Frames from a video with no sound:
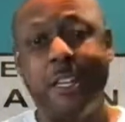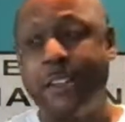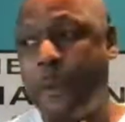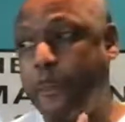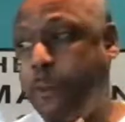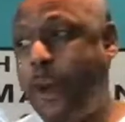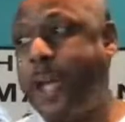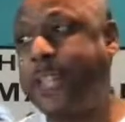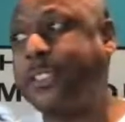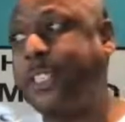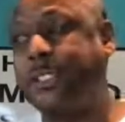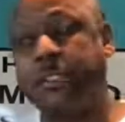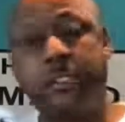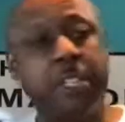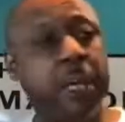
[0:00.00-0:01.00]
the
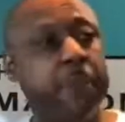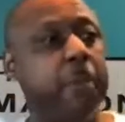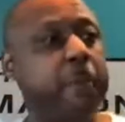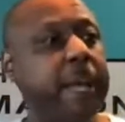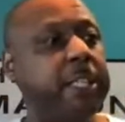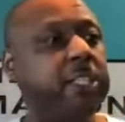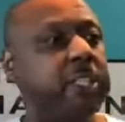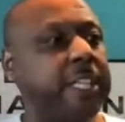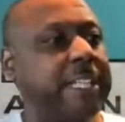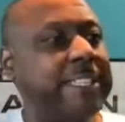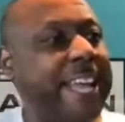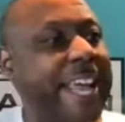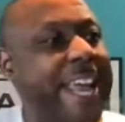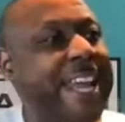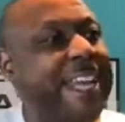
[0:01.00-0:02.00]
process of sublimation is
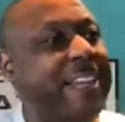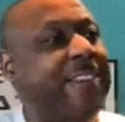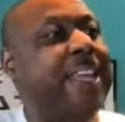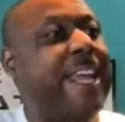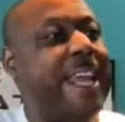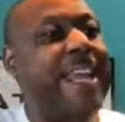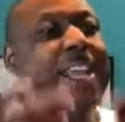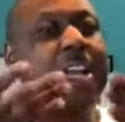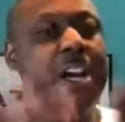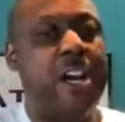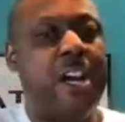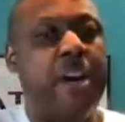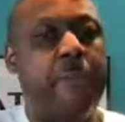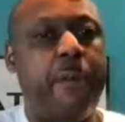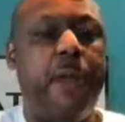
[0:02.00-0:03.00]
heating the ink
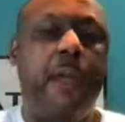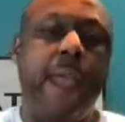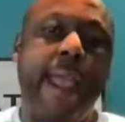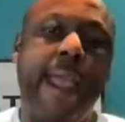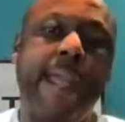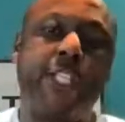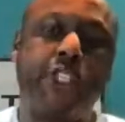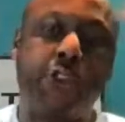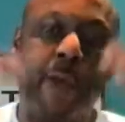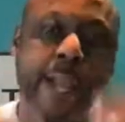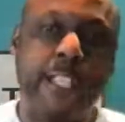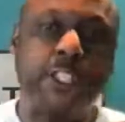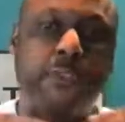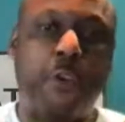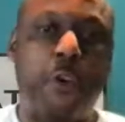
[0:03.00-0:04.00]
up and
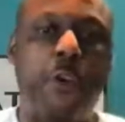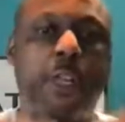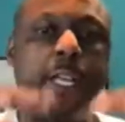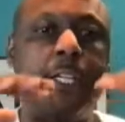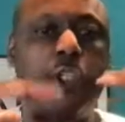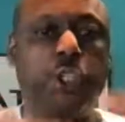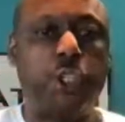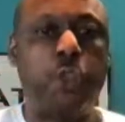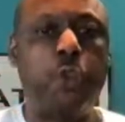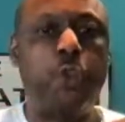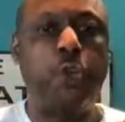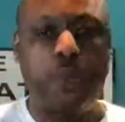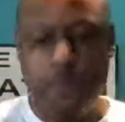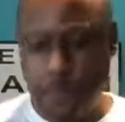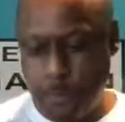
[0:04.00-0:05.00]
transferring it
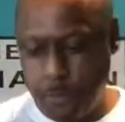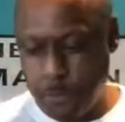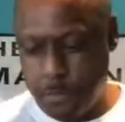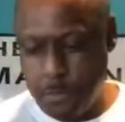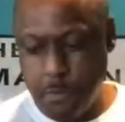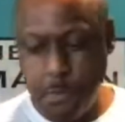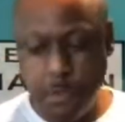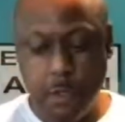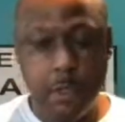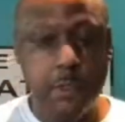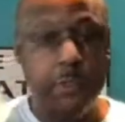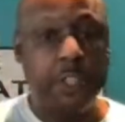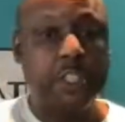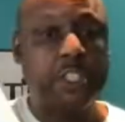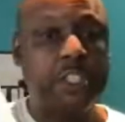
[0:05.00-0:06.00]
to
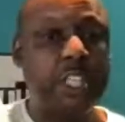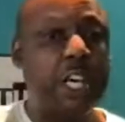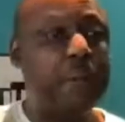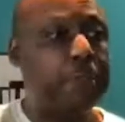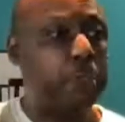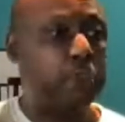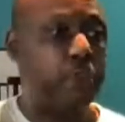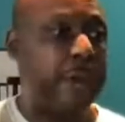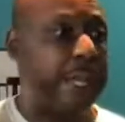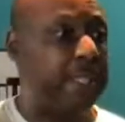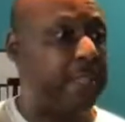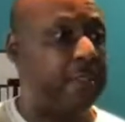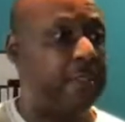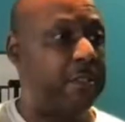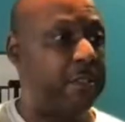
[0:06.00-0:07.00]
the
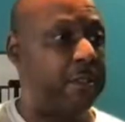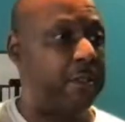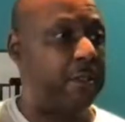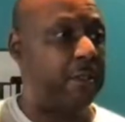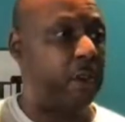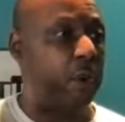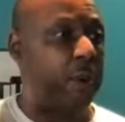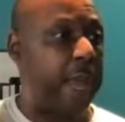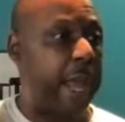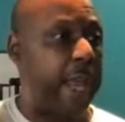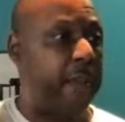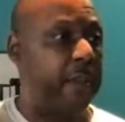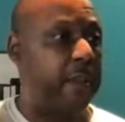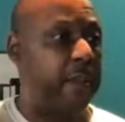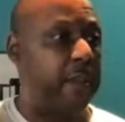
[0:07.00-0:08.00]
substrate.
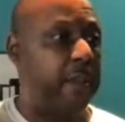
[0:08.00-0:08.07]
Okay.